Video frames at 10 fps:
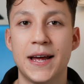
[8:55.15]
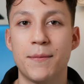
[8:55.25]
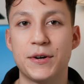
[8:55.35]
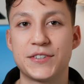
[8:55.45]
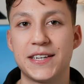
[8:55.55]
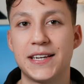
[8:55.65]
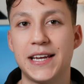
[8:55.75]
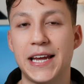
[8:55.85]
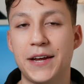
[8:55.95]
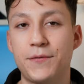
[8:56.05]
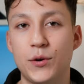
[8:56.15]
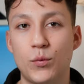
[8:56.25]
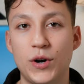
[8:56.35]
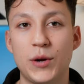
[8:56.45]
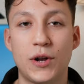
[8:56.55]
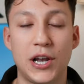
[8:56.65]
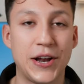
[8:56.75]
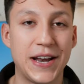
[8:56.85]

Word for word: but if you really want to learn